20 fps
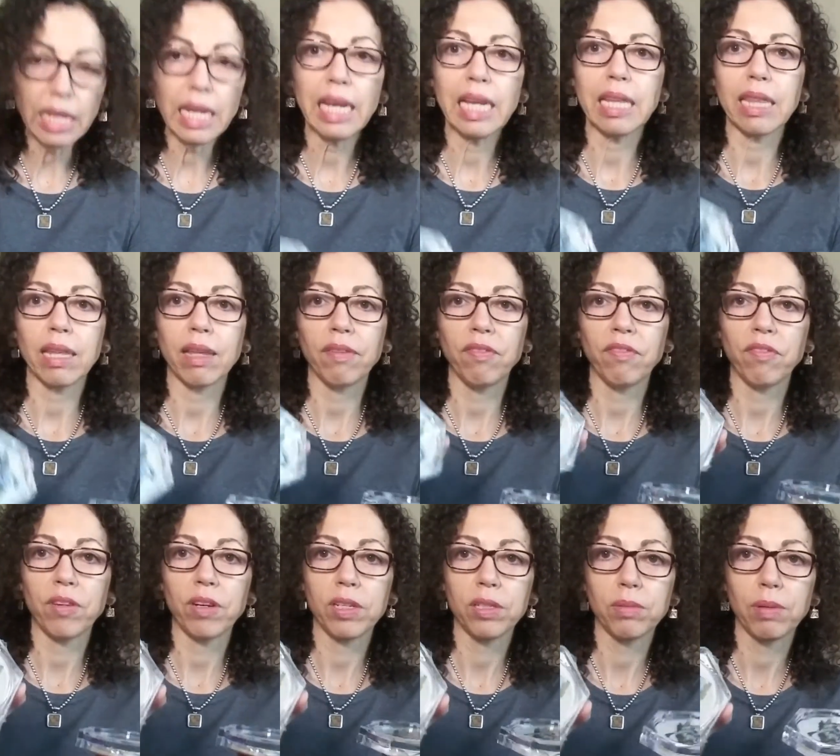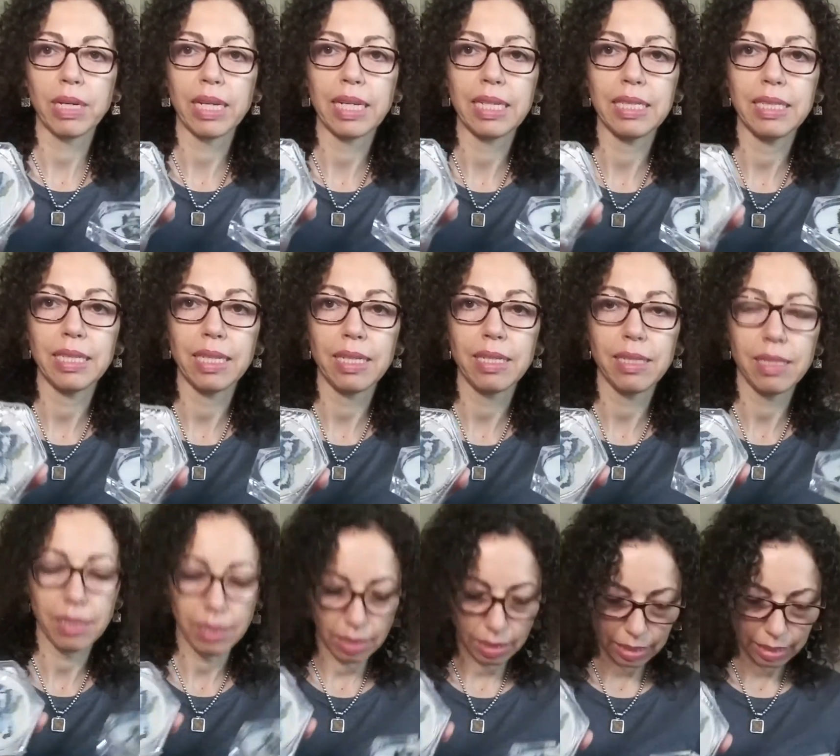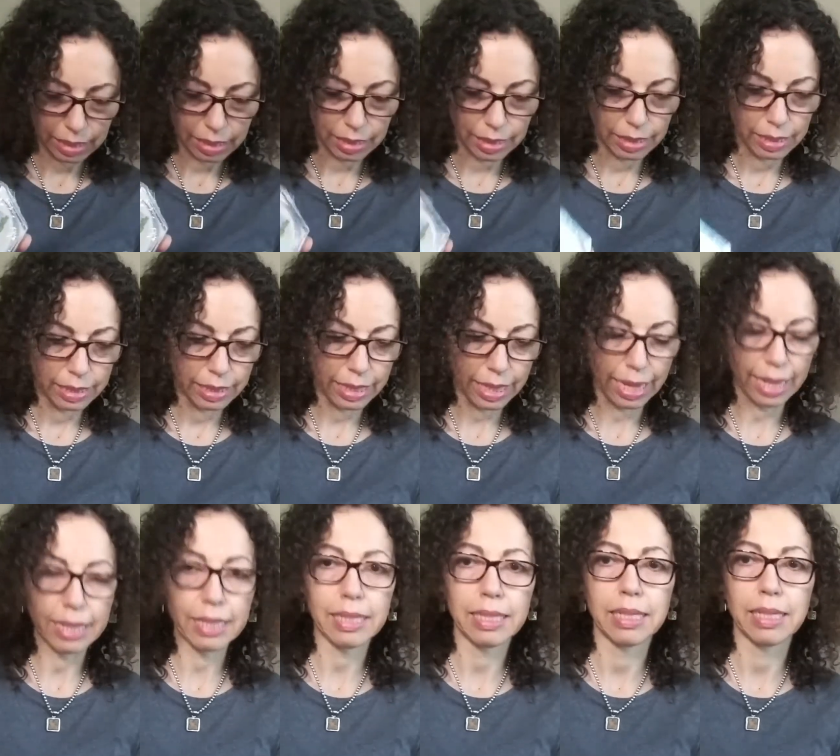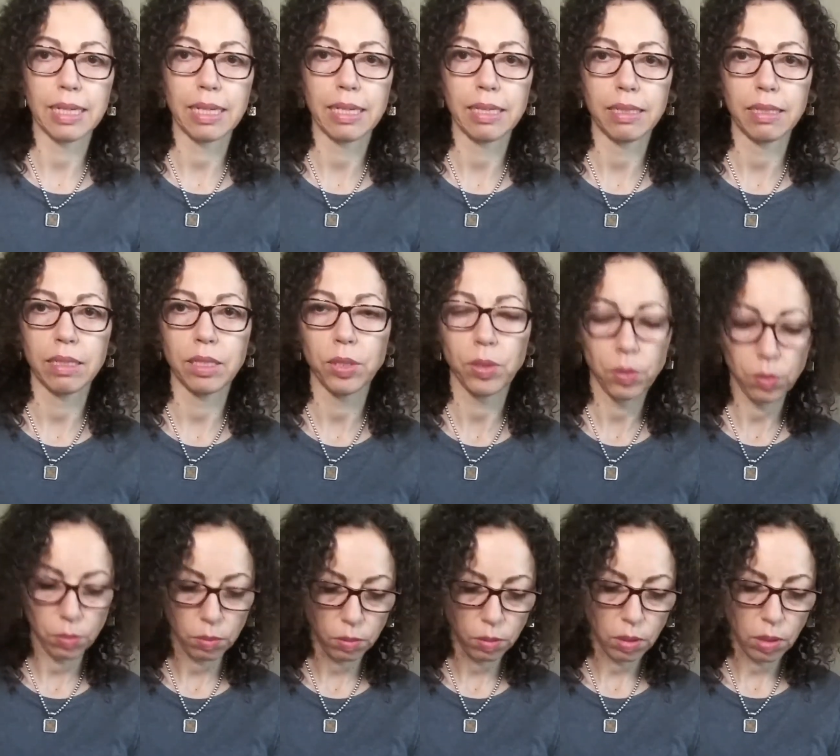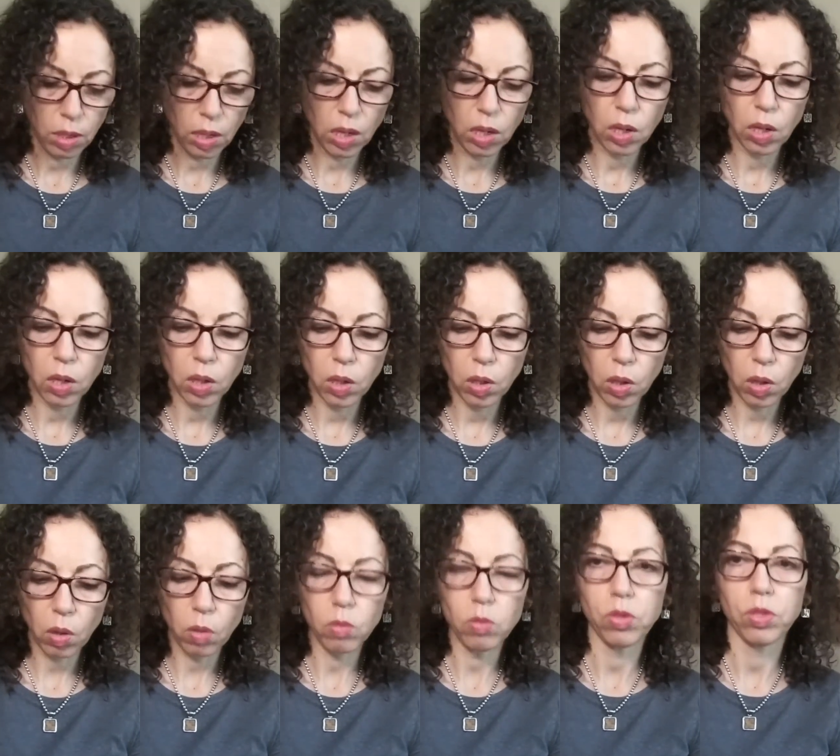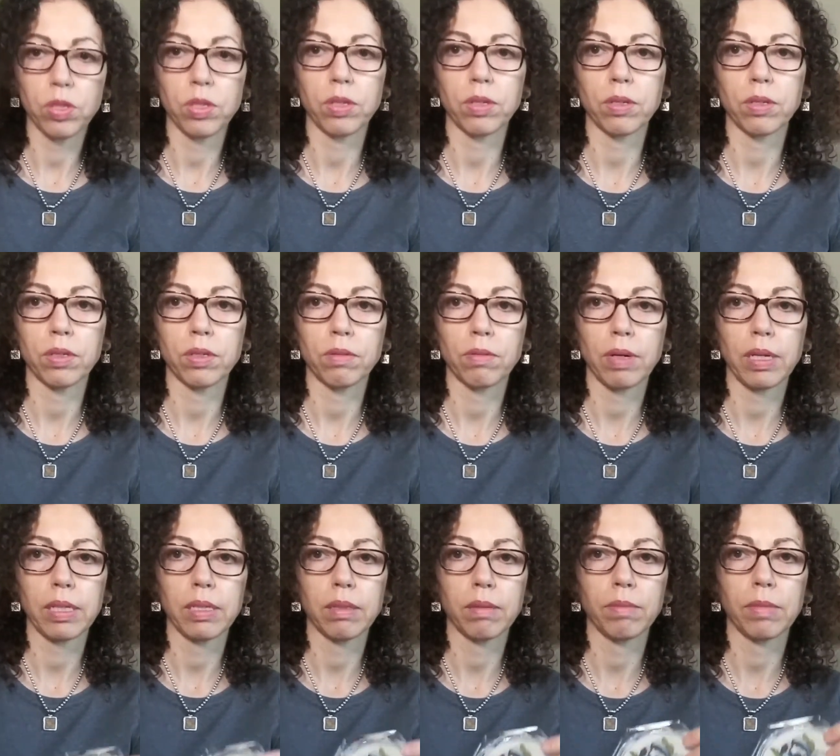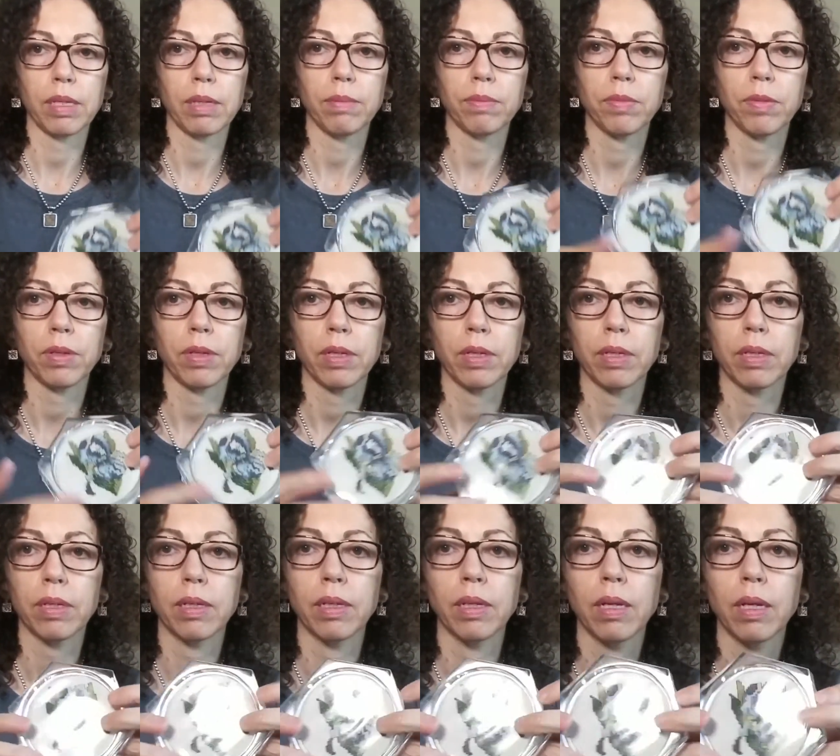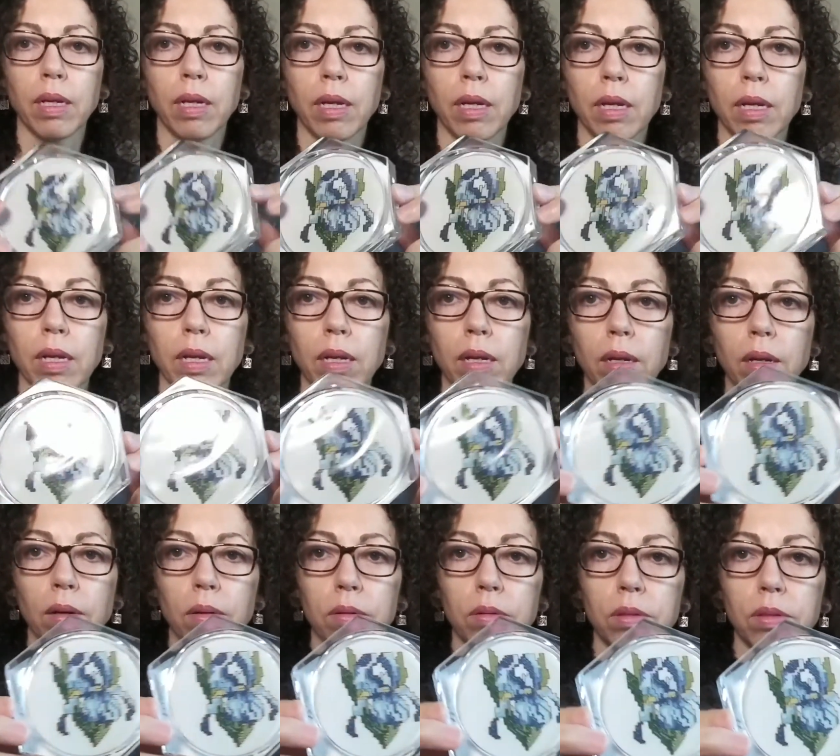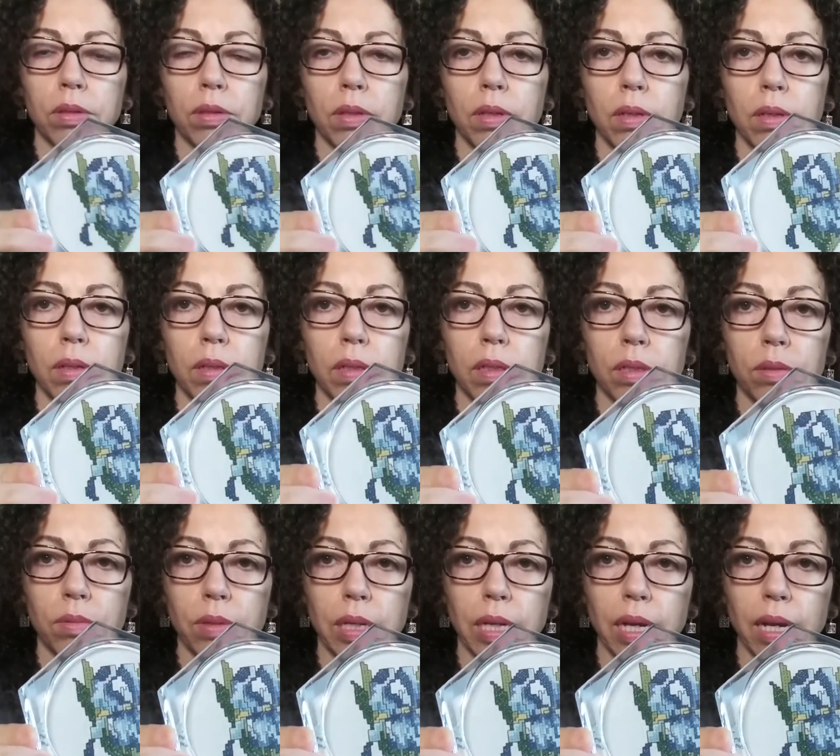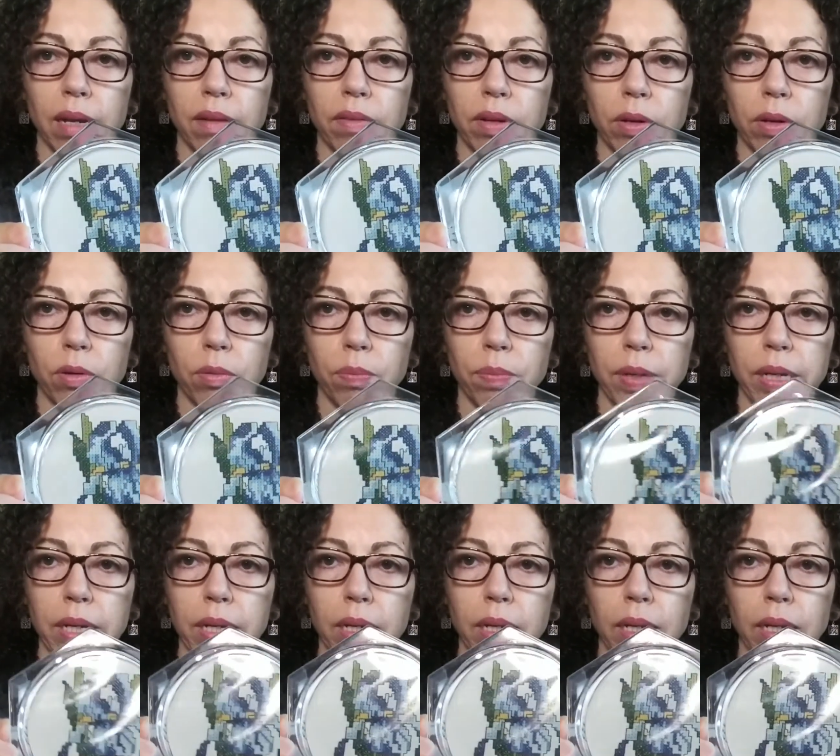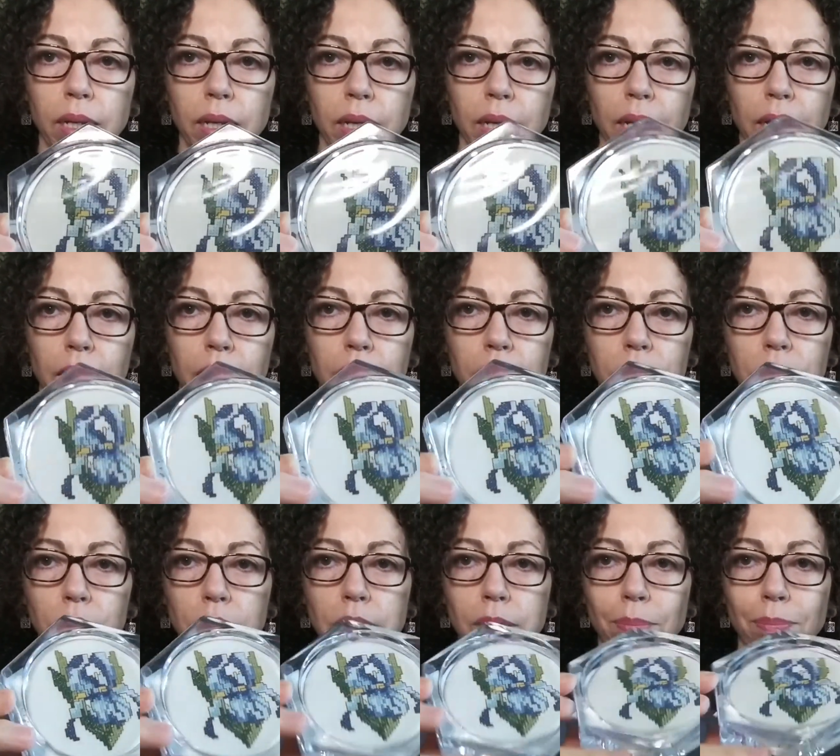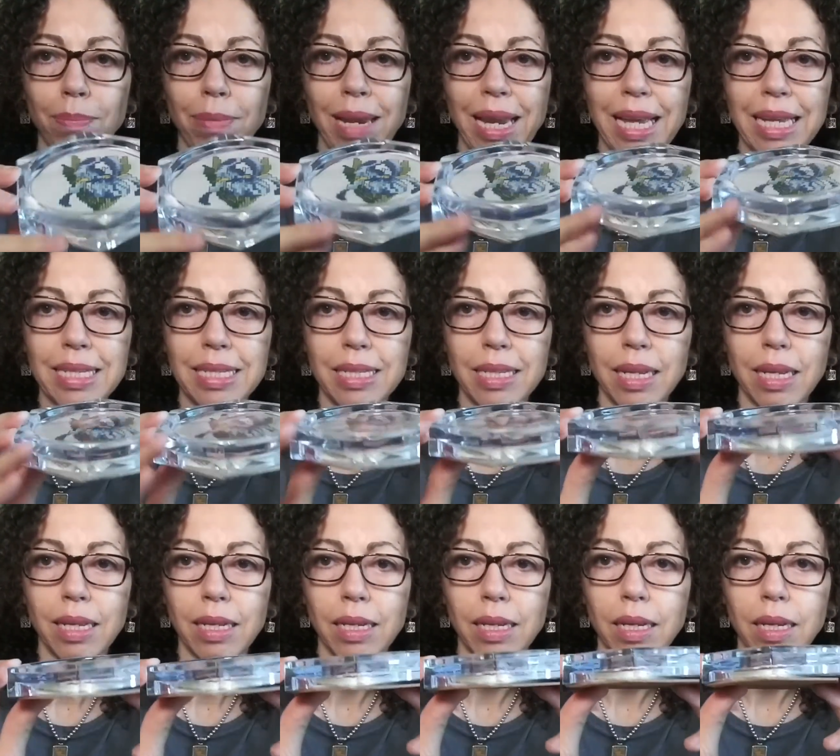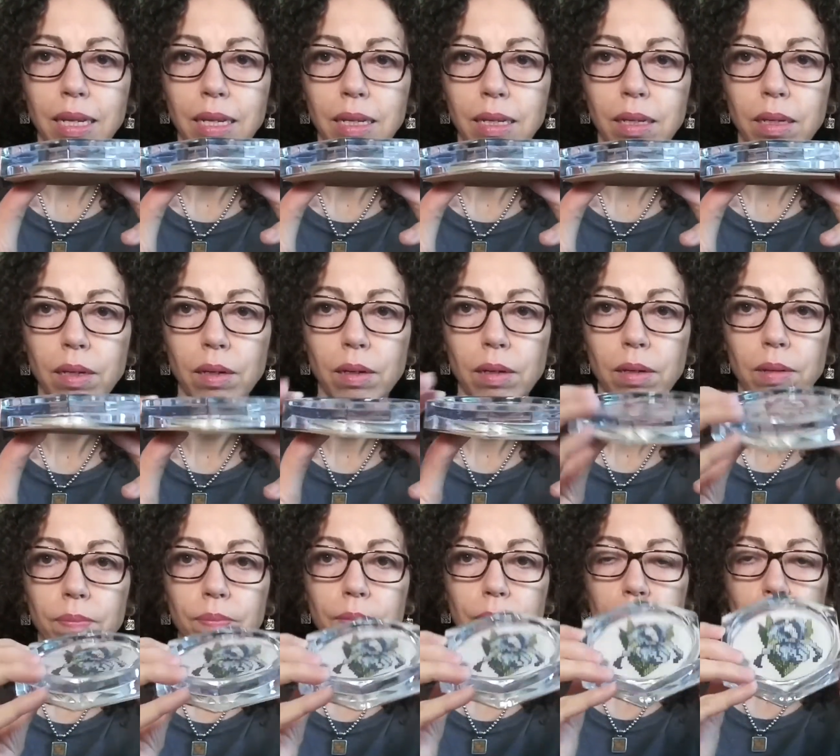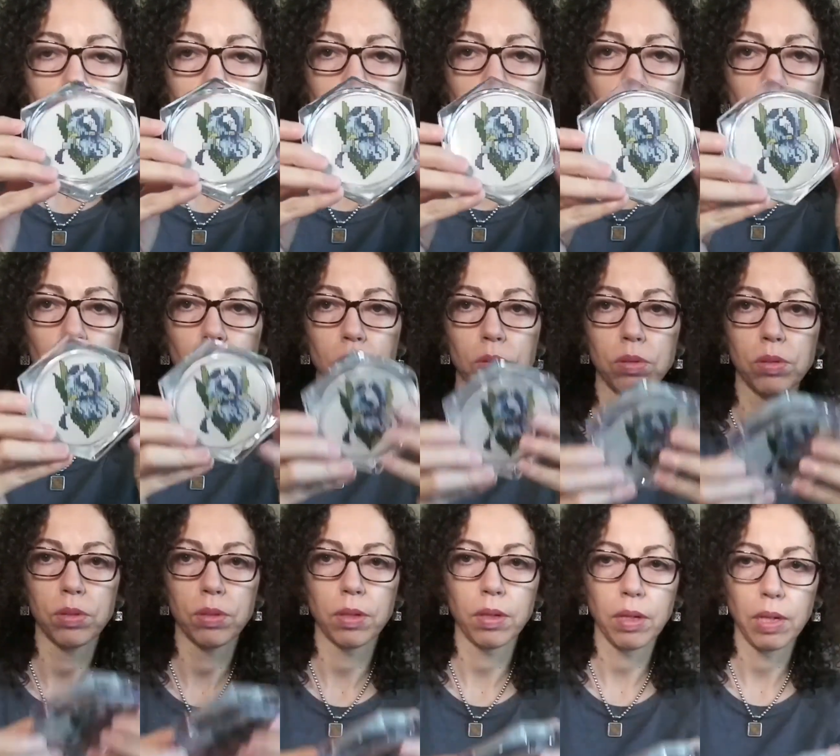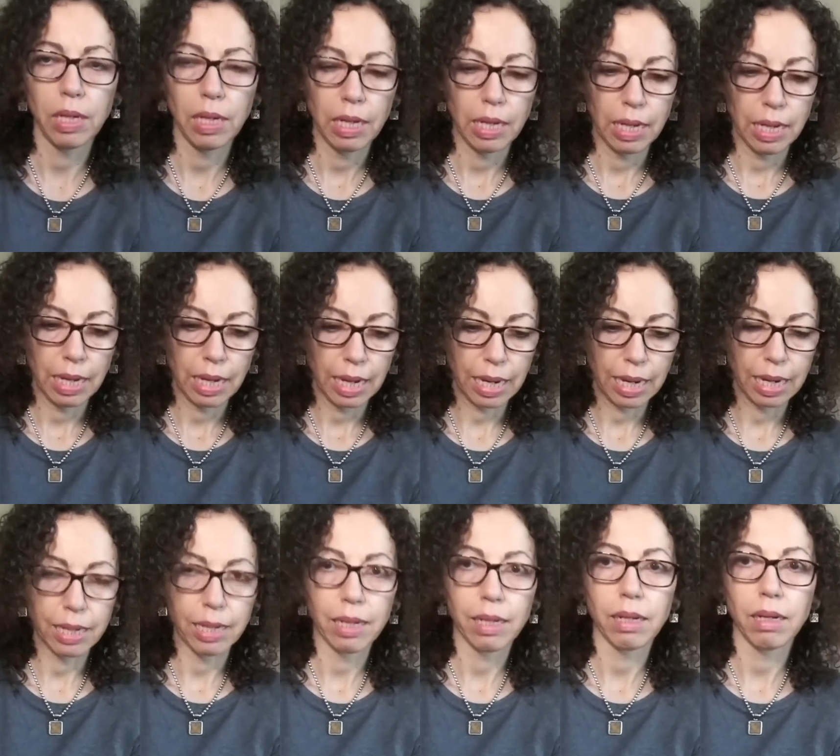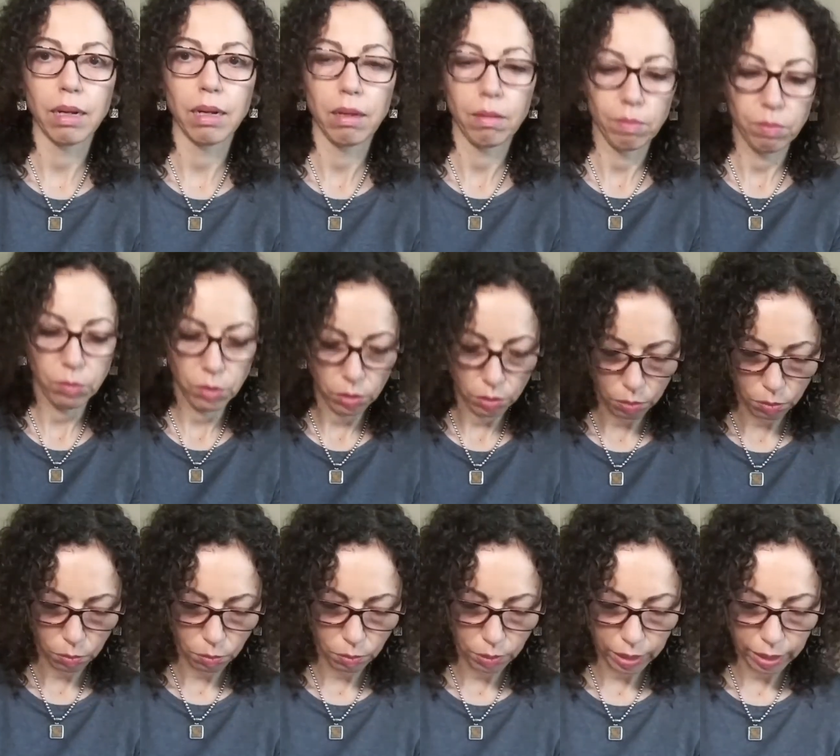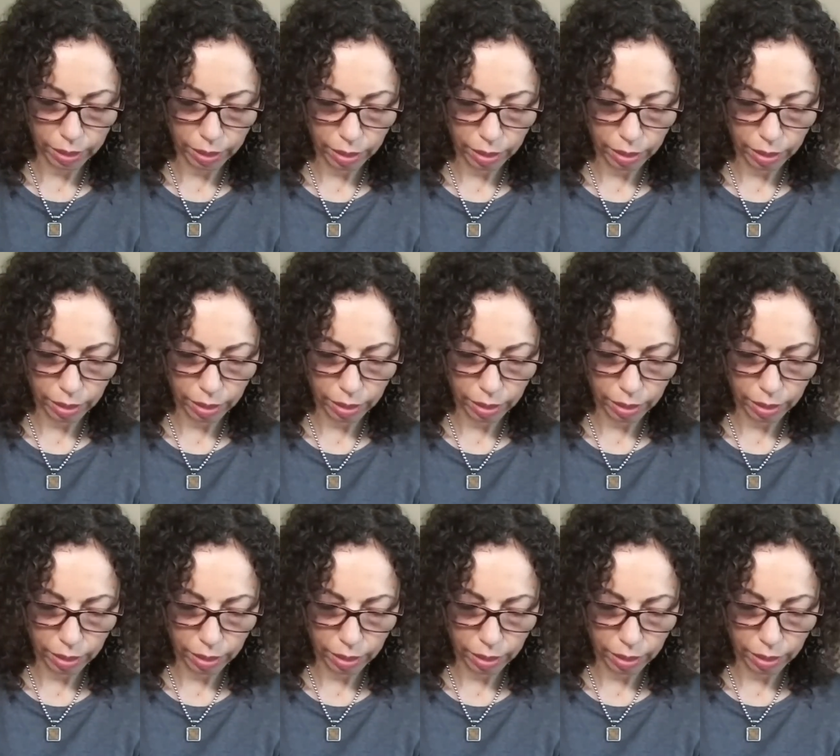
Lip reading: The first one is this set. It's 2 coasters, right? So I'm gonna put it closer. This one I have it open. So it's a plastic coaster, and it comes with